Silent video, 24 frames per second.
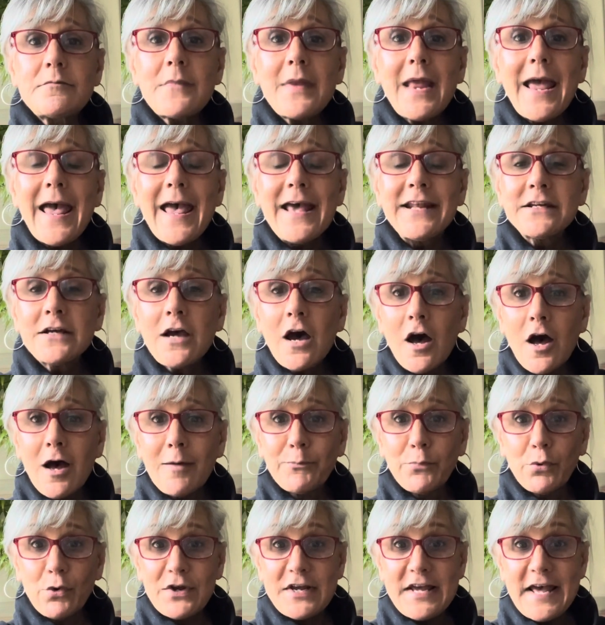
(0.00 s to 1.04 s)
and
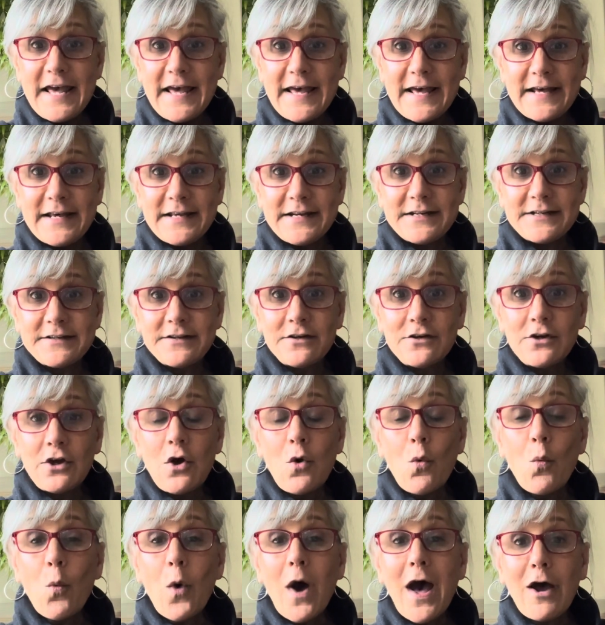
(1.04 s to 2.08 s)
comprehend
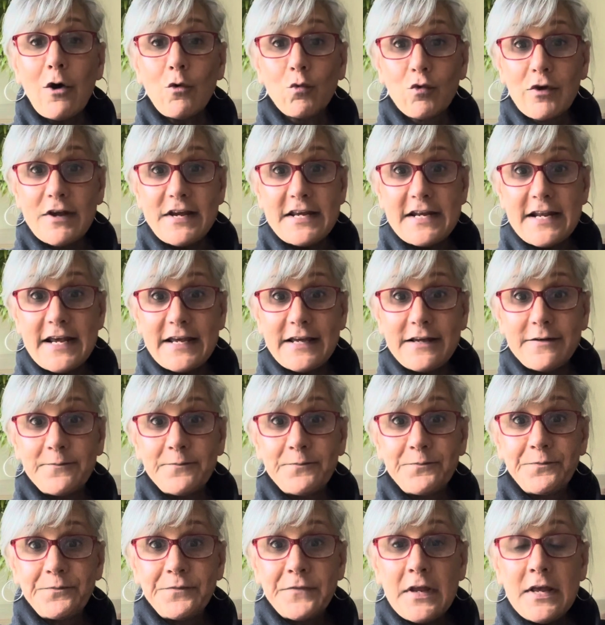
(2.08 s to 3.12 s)
while reading.
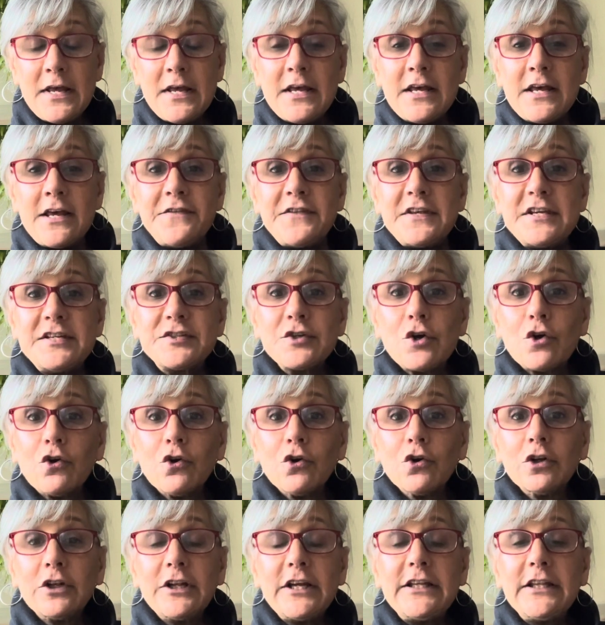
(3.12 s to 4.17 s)
These
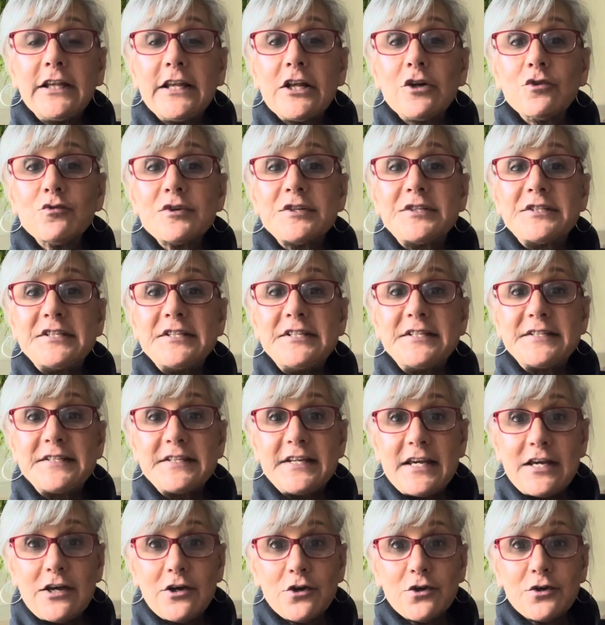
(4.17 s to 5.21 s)
early literacy
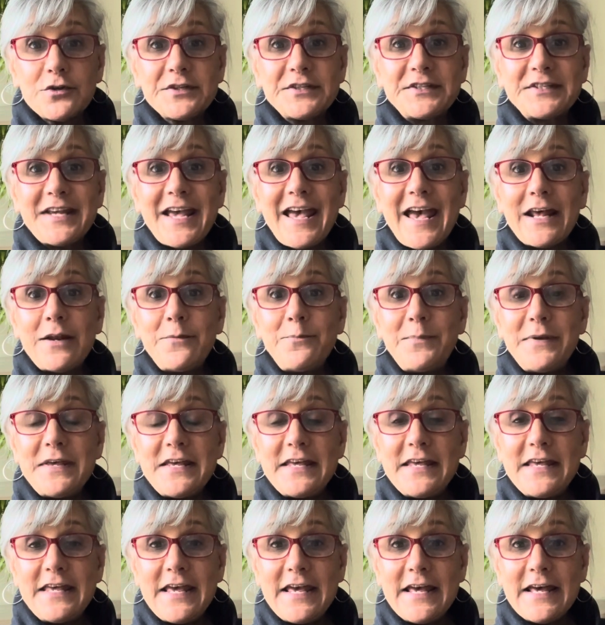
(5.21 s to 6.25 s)
skills can
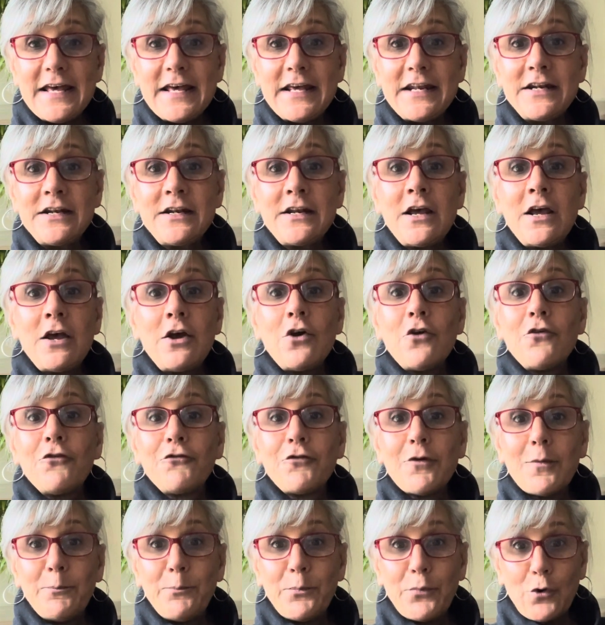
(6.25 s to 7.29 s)
begin
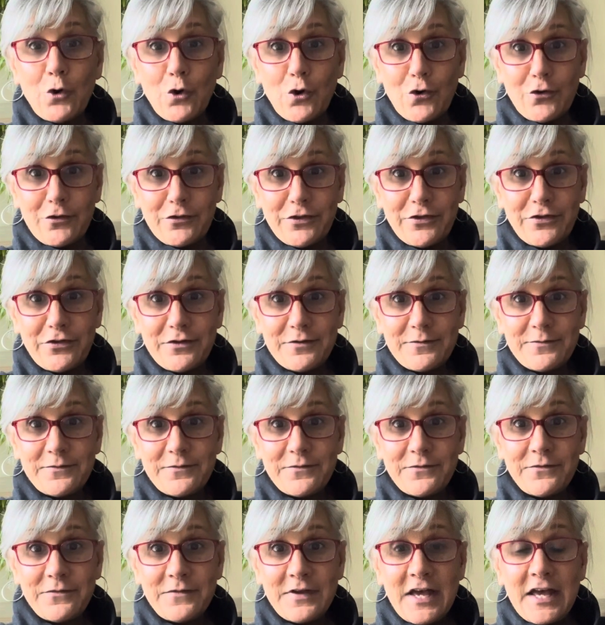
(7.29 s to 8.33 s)
from birth.
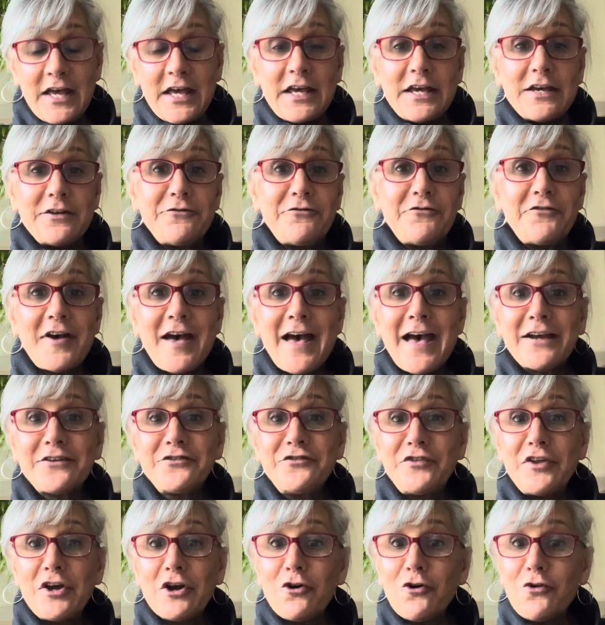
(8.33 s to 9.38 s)
In
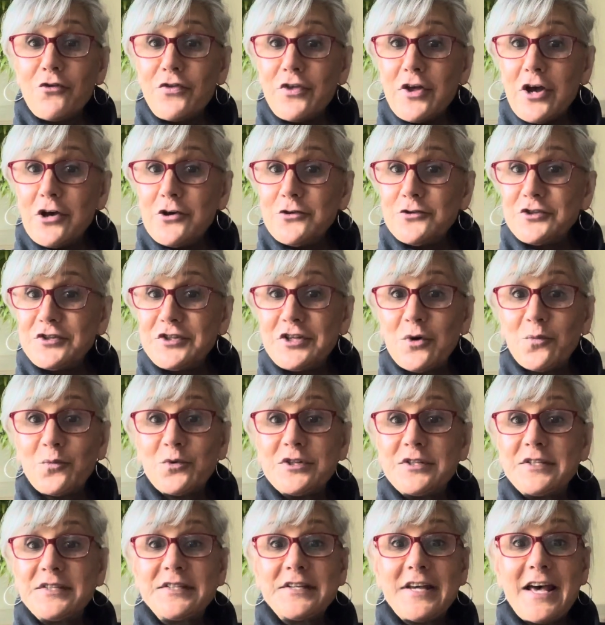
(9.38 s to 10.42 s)
fact, there are those that
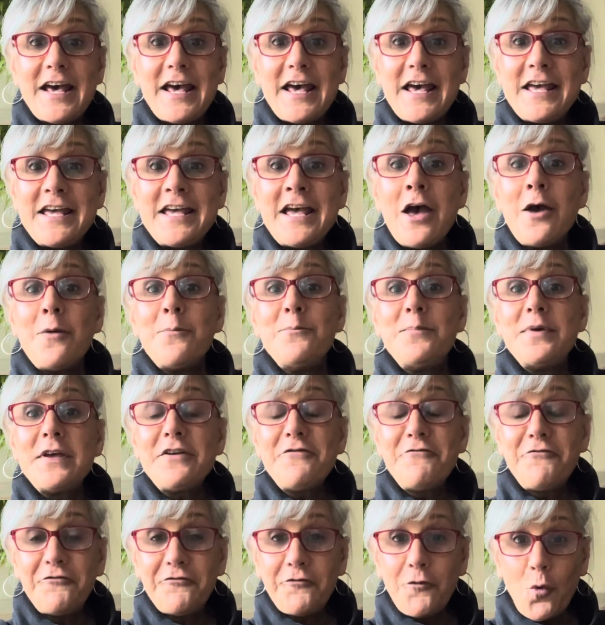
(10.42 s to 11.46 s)
would say
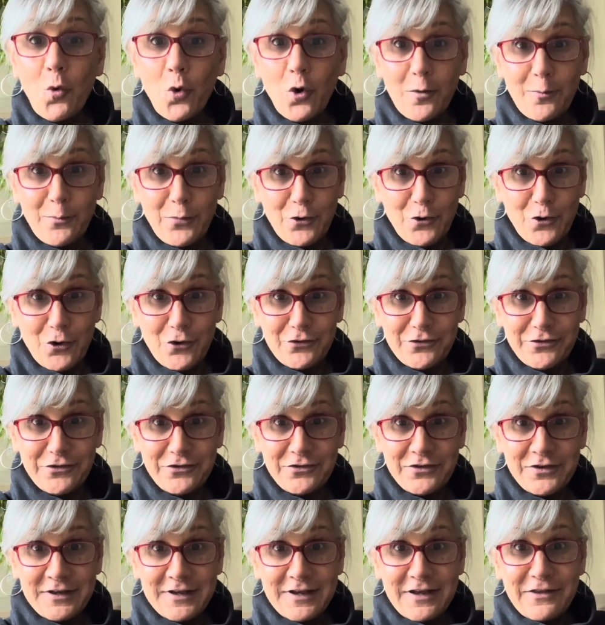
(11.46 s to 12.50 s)
before birth.
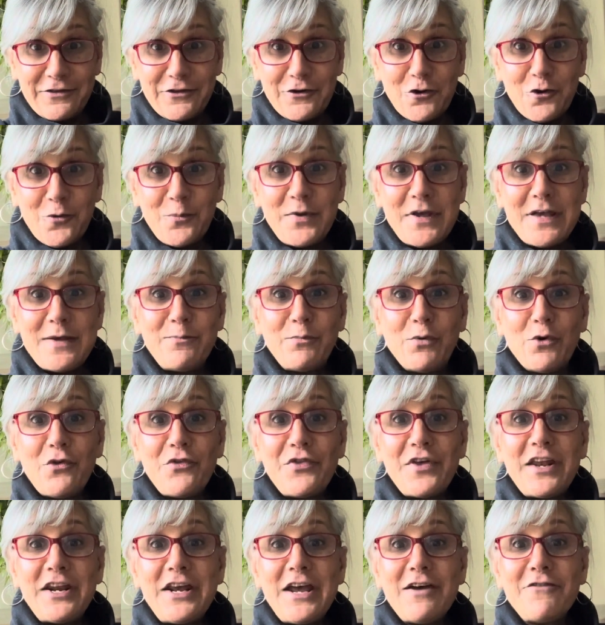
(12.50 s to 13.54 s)
There are people
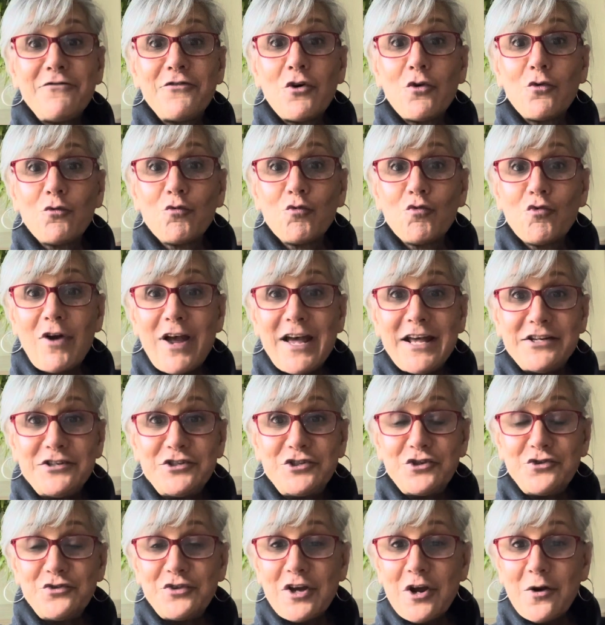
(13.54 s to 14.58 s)
that have read
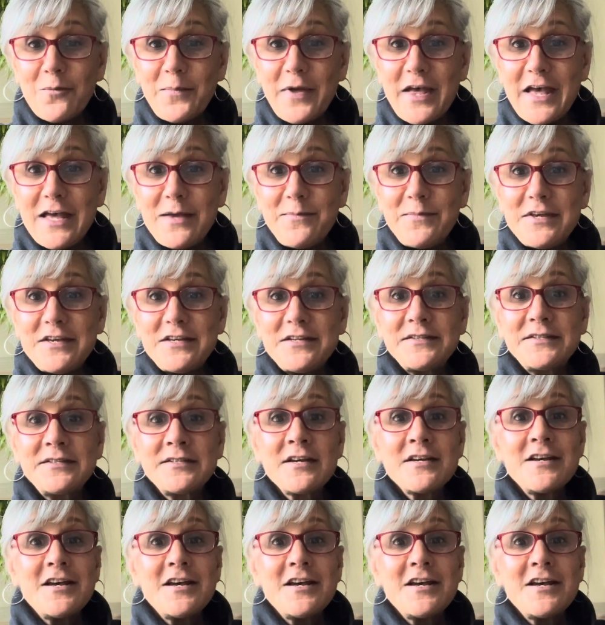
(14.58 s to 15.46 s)
to their babies